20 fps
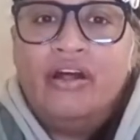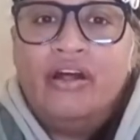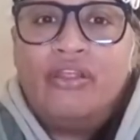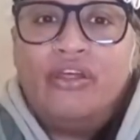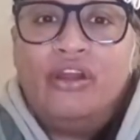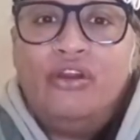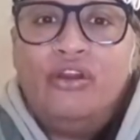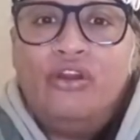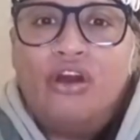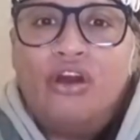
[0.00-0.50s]

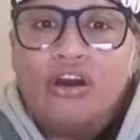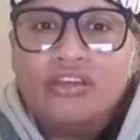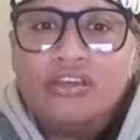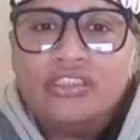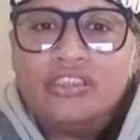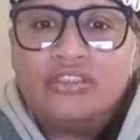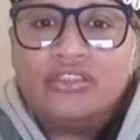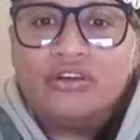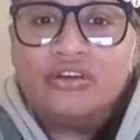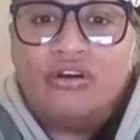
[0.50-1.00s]
the
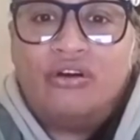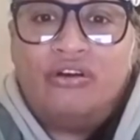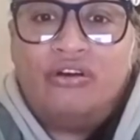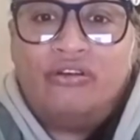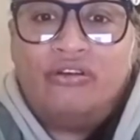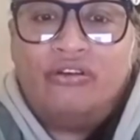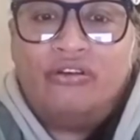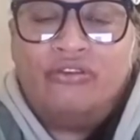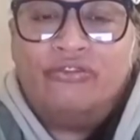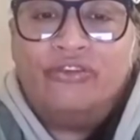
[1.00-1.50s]
loss
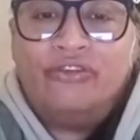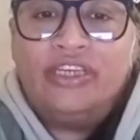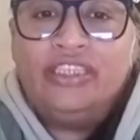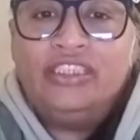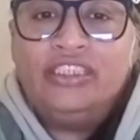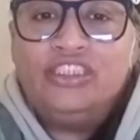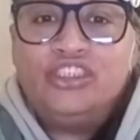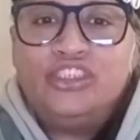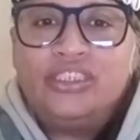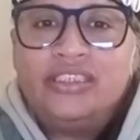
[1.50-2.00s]
of
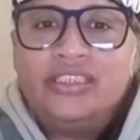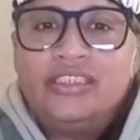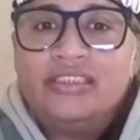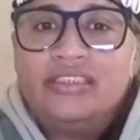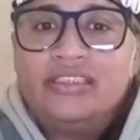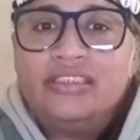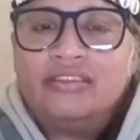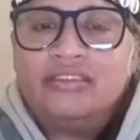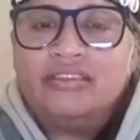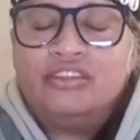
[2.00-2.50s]

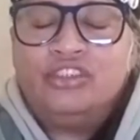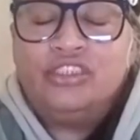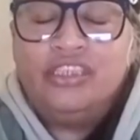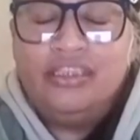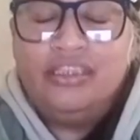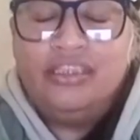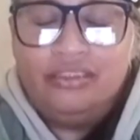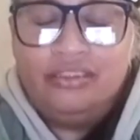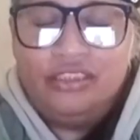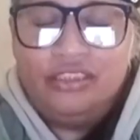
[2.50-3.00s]

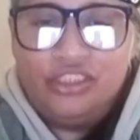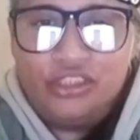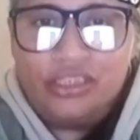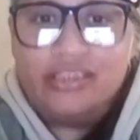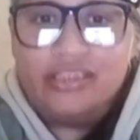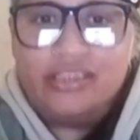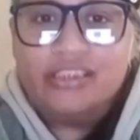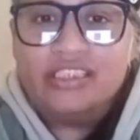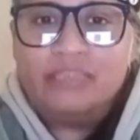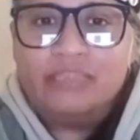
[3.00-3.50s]
the
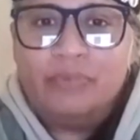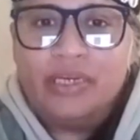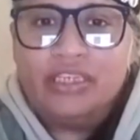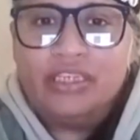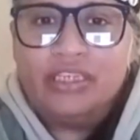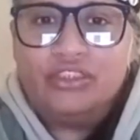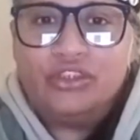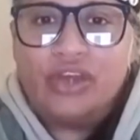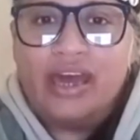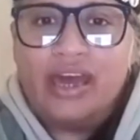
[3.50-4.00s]
Indigenous
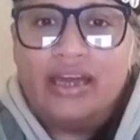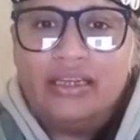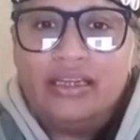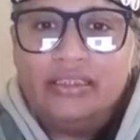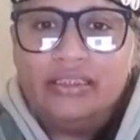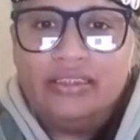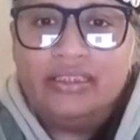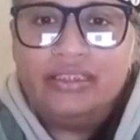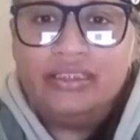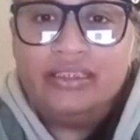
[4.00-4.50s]

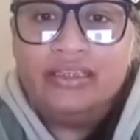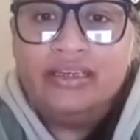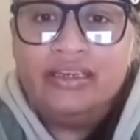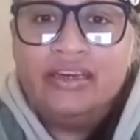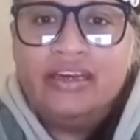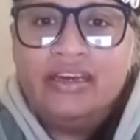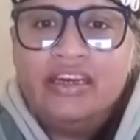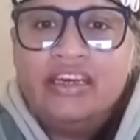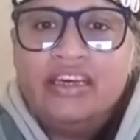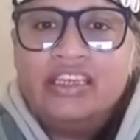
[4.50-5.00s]
spirituality,
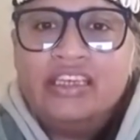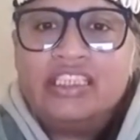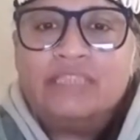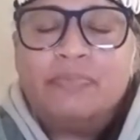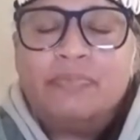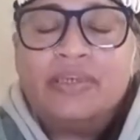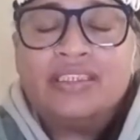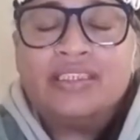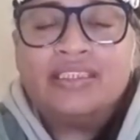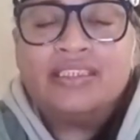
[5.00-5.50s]

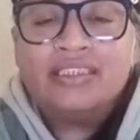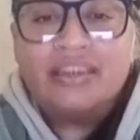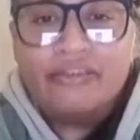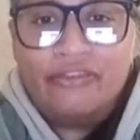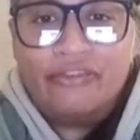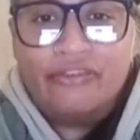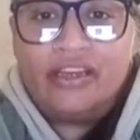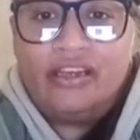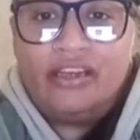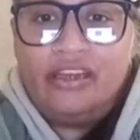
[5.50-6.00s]

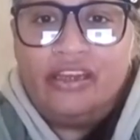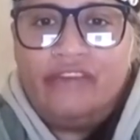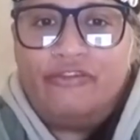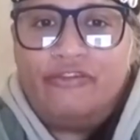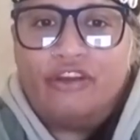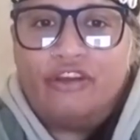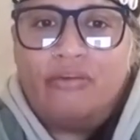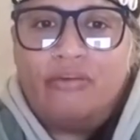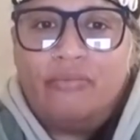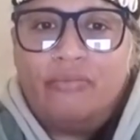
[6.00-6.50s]
specifically
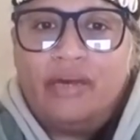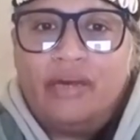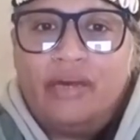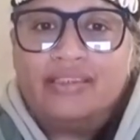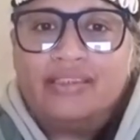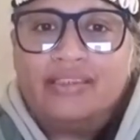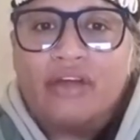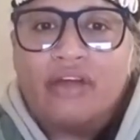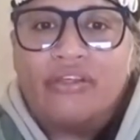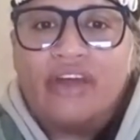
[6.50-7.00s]
from a
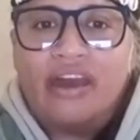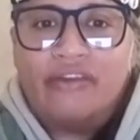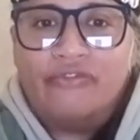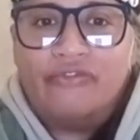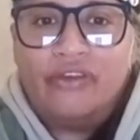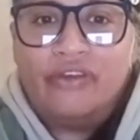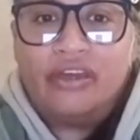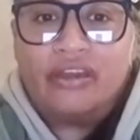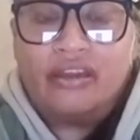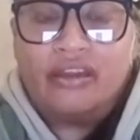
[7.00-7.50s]
South
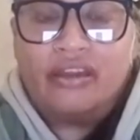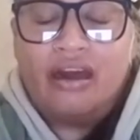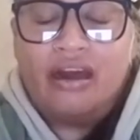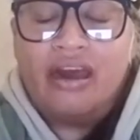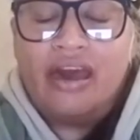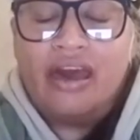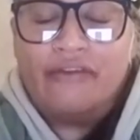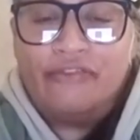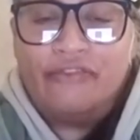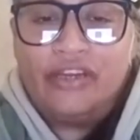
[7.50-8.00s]

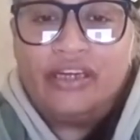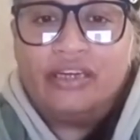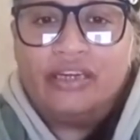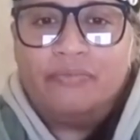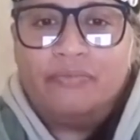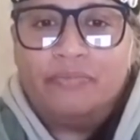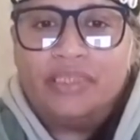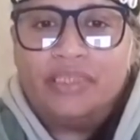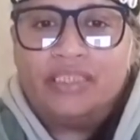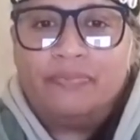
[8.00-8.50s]

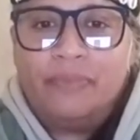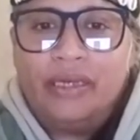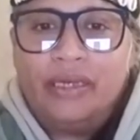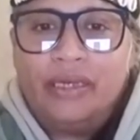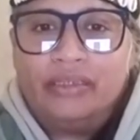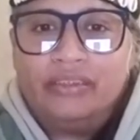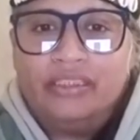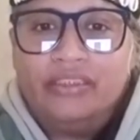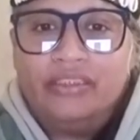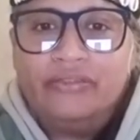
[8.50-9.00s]
African
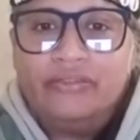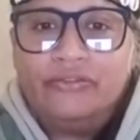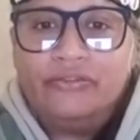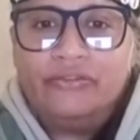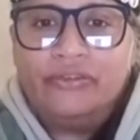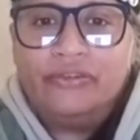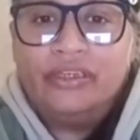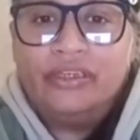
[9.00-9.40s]
perspective,